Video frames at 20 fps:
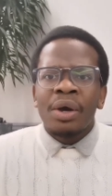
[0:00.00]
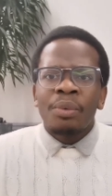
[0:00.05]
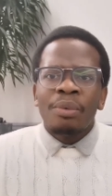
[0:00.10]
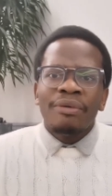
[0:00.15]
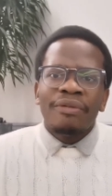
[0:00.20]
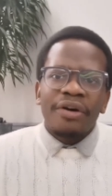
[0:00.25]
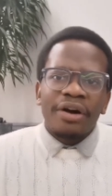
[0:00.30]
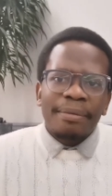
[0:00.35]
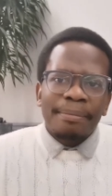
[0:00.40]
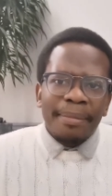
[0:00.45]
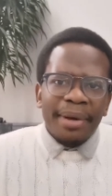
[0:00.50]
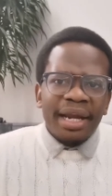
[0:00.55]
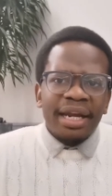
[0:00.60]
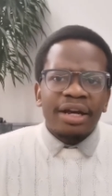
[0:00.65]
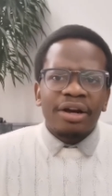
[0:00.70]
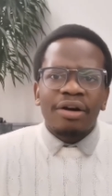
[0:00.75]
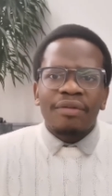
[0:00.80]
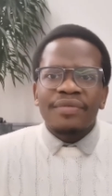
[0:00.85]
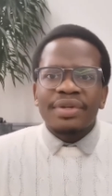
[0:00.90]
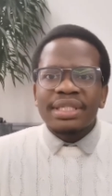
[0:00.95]
We've heard
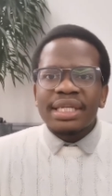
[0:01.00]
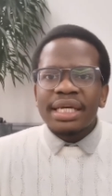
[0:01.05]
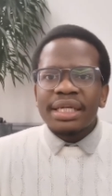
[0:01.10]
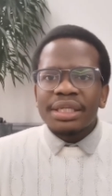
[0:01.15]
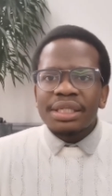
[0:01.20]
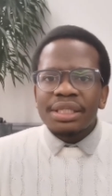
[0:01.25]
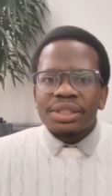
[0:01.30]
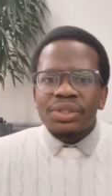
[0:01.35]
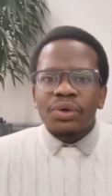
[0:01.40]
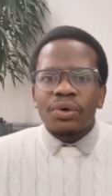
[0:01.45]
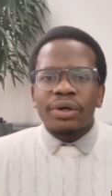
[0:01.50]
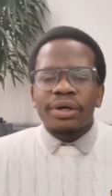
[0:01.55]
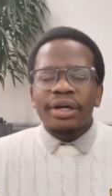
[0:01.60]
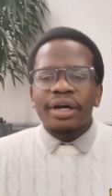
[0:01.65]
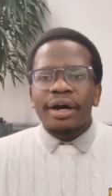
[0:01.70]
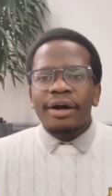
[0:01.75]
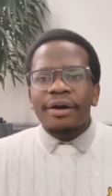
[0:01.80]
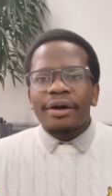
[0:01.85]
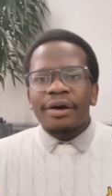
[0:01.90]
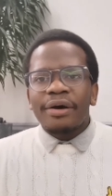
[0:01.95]
many conversations talking
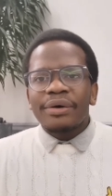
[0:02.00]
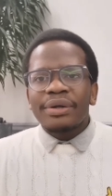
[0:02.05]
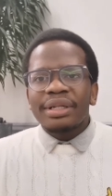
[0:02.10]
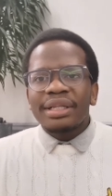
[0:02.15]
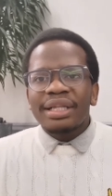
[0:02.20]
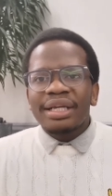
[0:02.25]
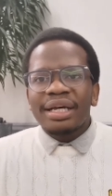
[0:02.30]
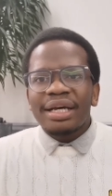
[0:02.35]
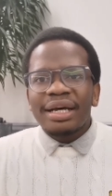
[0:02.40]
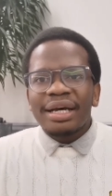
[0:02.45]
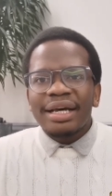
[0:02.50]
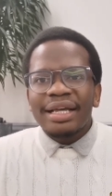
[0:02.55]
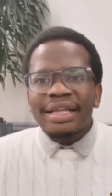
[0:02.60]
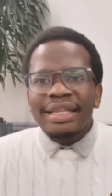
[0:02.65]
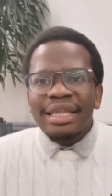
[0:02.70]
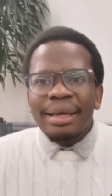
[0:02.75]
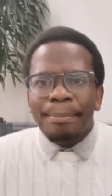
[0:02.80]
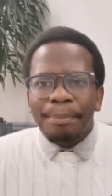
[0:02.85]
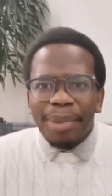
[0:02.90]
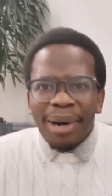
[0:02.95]
around
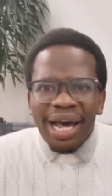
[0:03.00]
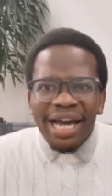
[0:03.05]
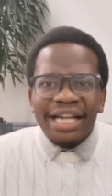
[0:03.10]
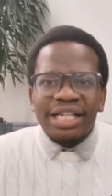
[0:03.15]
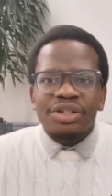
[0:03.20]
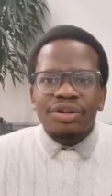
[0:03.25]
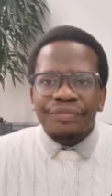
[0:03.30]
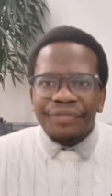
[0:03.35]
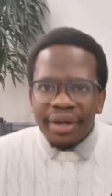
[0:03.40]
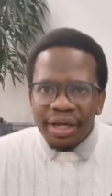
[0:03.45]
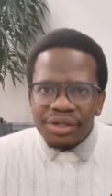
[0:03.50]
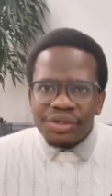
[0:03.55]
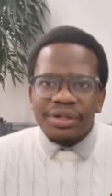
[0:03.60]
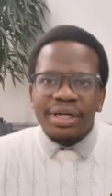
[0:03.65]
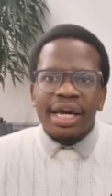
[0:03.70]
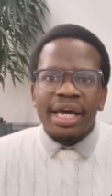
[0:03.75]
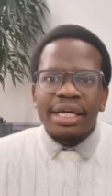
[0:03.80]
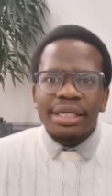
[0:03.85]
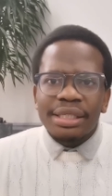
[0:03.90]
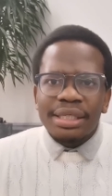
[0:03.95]
the plight of
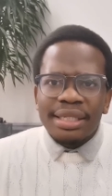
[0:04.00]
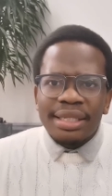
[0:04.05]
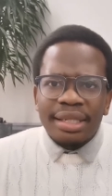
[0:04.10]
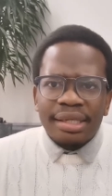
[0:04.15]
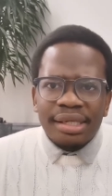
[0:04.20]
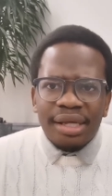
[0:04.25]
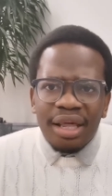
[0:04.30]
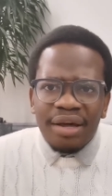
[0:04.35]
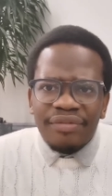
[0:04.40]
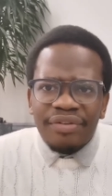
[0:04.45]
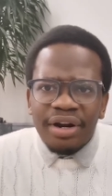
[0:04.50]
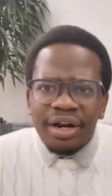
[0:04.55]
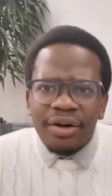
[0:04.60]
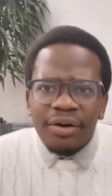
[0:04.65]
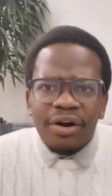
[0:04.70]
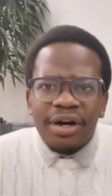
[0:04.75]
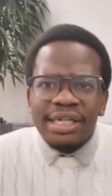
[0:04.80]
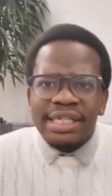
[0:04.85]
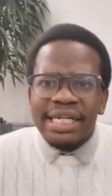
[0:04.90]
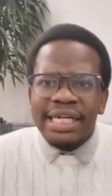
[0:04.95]
education in the South African
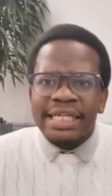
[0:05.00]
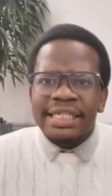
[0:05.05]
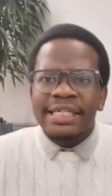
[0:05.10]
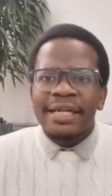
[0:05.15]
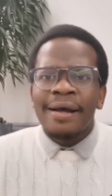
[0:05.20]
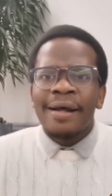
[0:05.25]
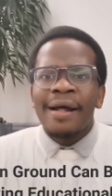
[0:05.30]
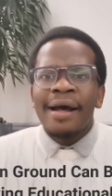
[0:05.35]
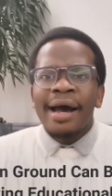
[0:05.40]
context.